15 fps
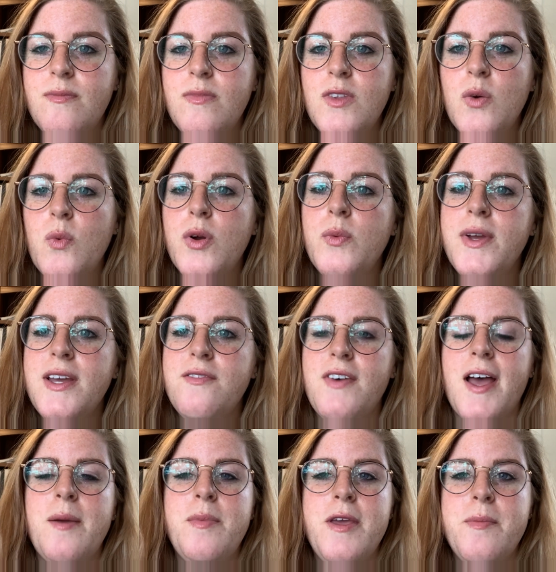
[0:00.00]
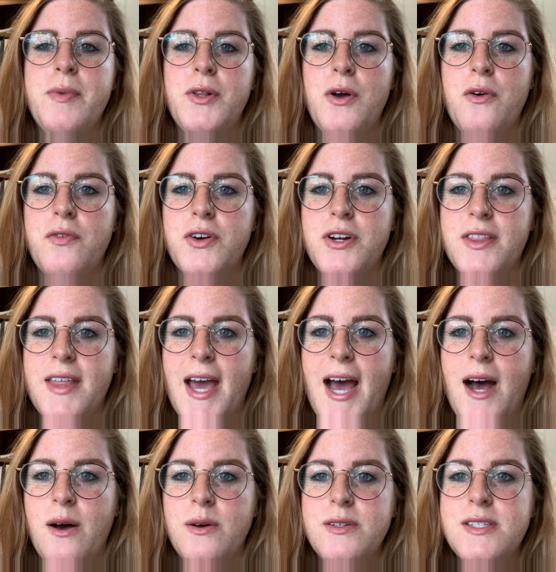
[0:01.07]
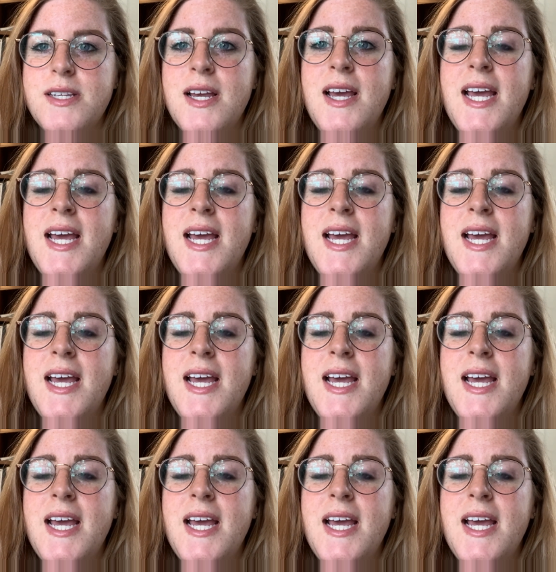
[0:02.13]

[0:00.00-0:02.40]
When we invite people over to the house,